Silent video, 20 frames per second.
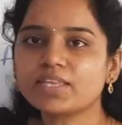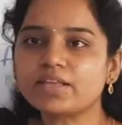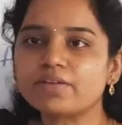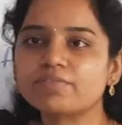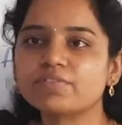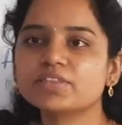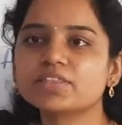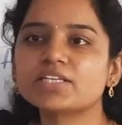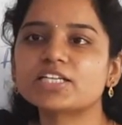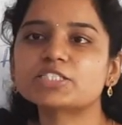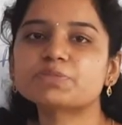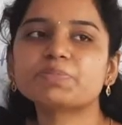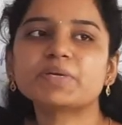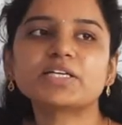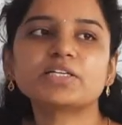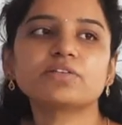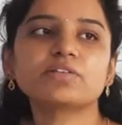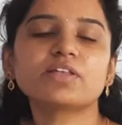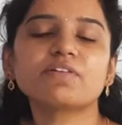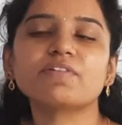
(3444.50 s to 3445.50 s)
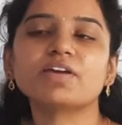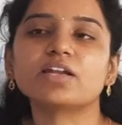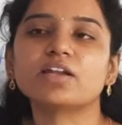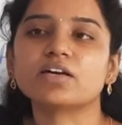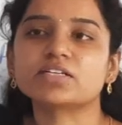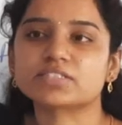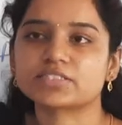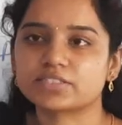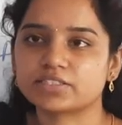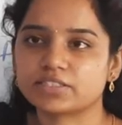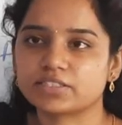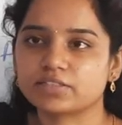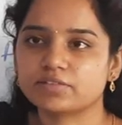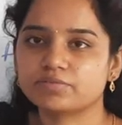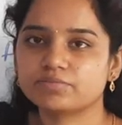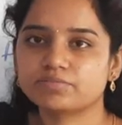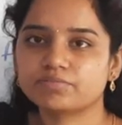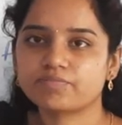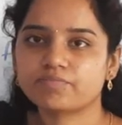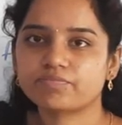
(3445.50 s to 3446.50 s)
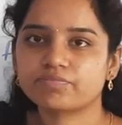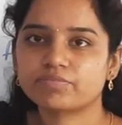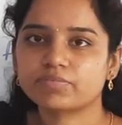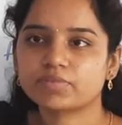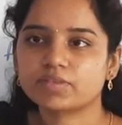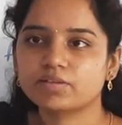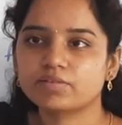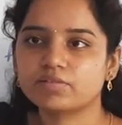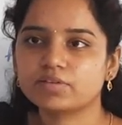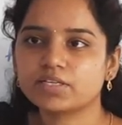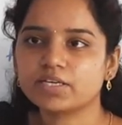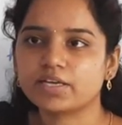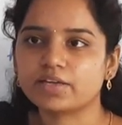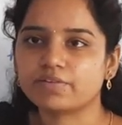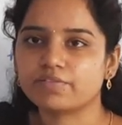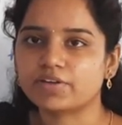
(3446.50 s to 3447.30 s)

With respect to the velocity. Okay,